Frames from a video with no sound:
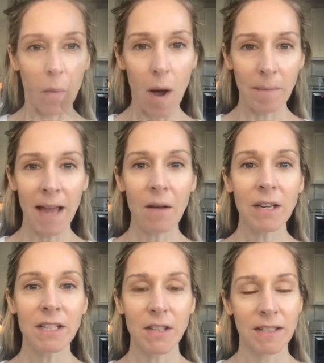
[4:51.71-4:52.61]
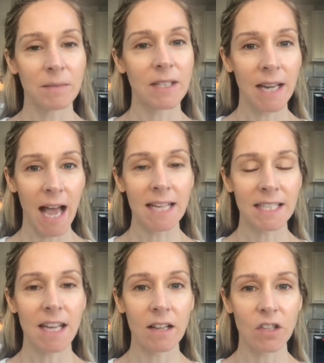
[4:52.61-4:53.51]
What I'm now going to do is I'm just going to add
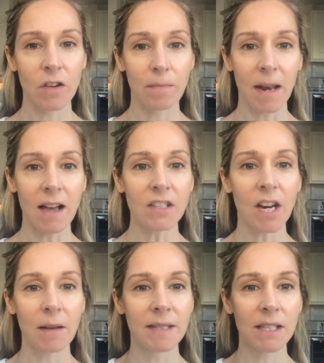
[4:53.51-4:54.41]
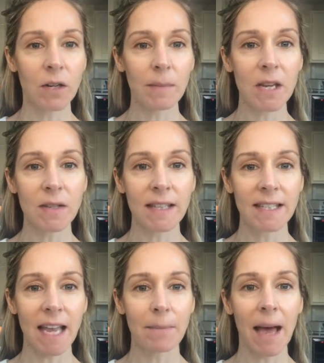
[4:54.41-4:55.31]
a touch of blush, and I'm still going to be using
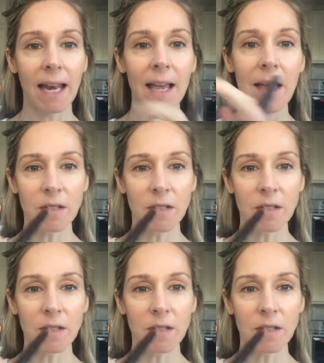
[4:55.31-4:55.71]
the same palette.